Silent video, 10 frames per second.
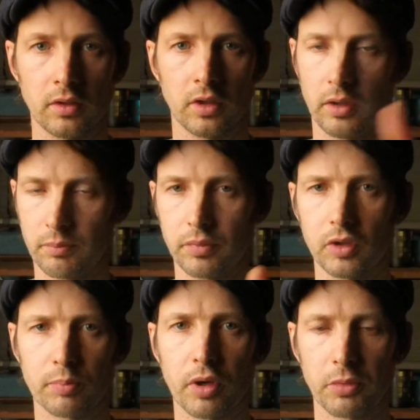you know,
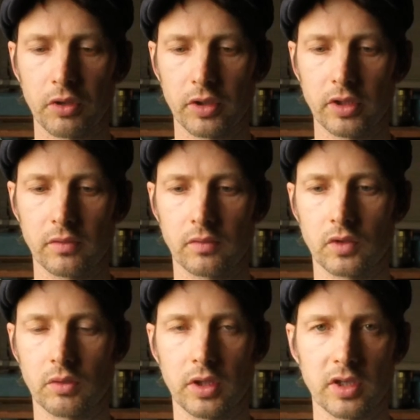you're probably already
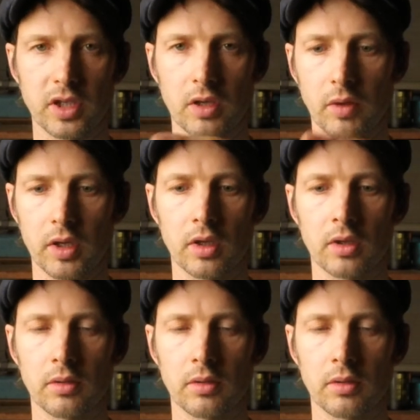doing this anyway.